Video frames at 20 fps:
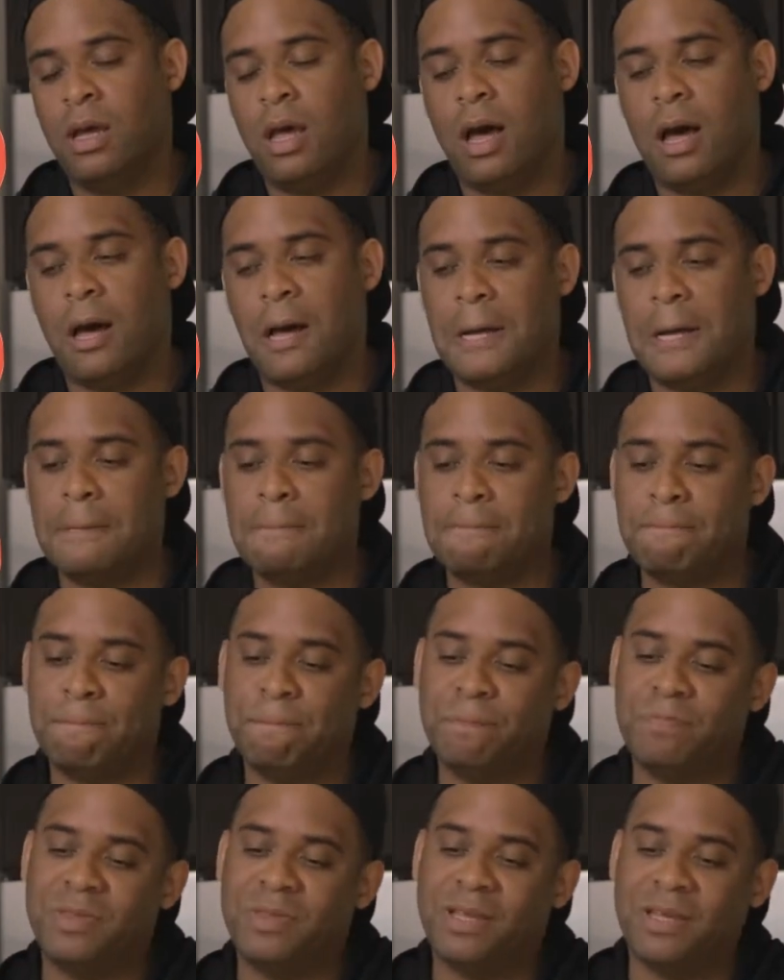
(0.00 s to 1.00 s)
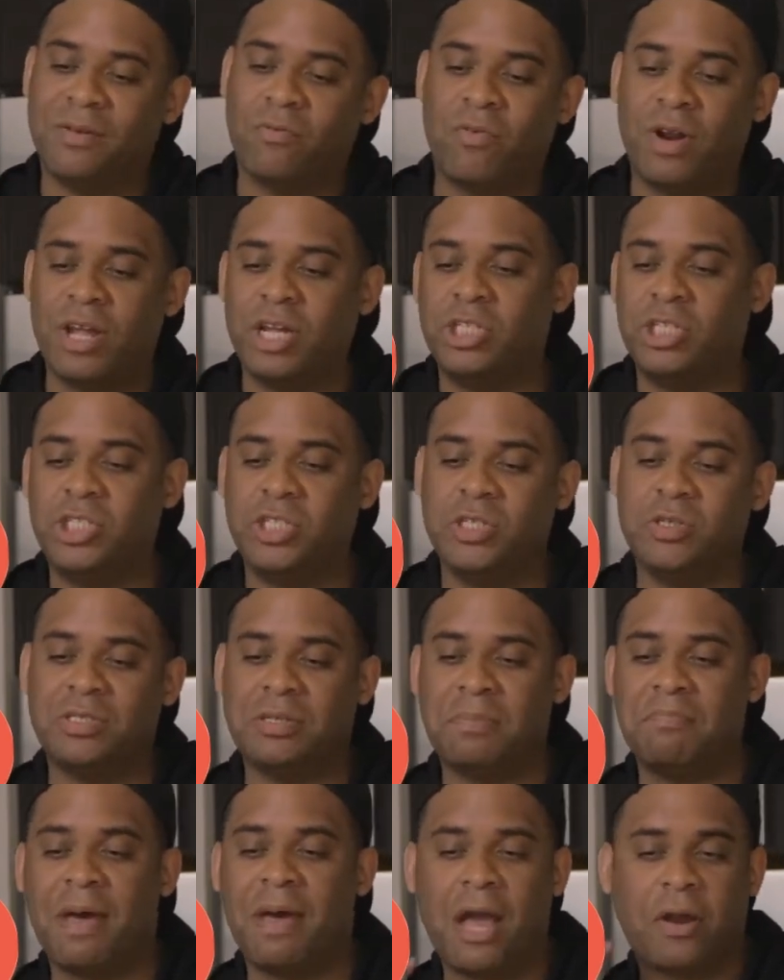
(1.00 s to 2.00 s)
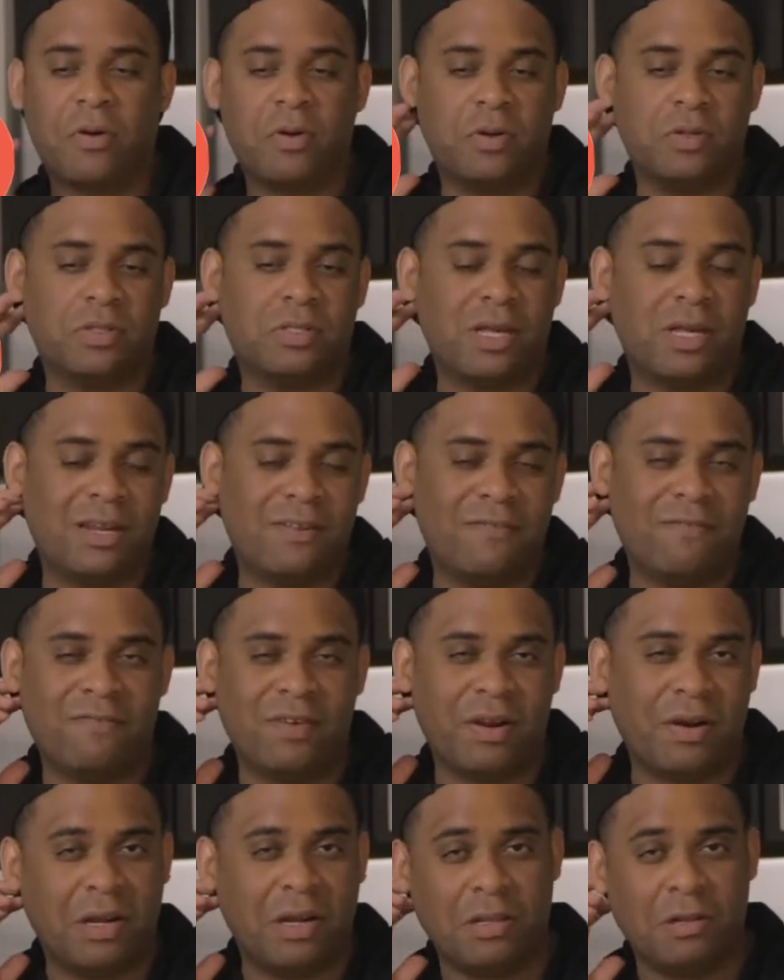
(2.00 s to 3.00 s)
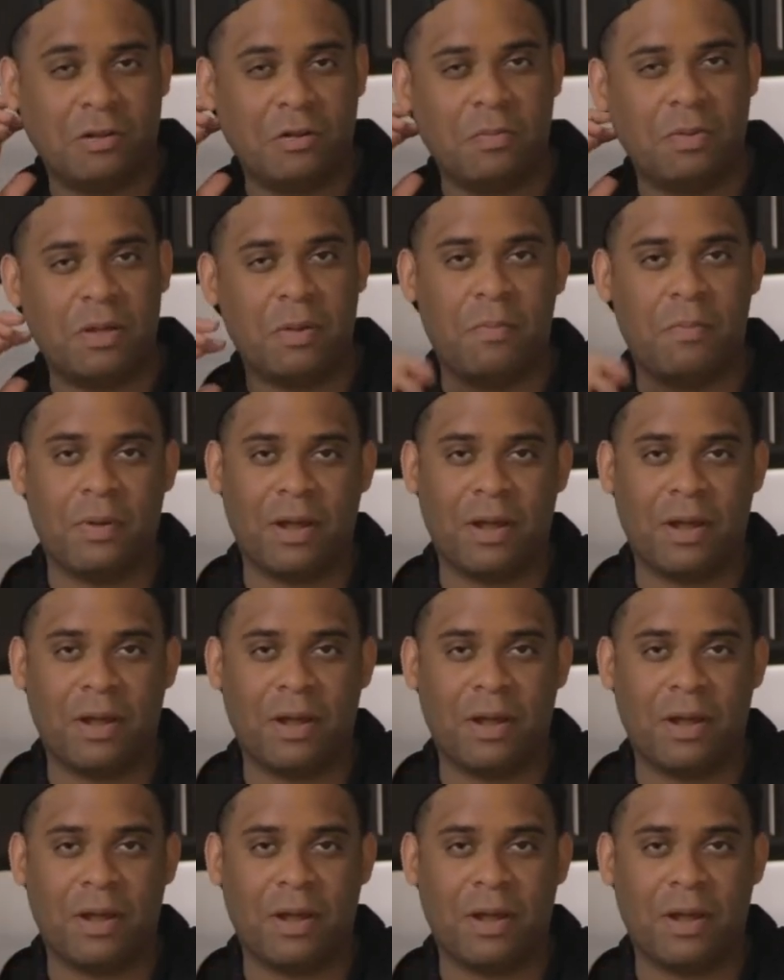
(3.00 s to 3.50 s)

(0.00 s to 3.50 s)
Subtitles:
The ratios and macros kind of vary a little bit,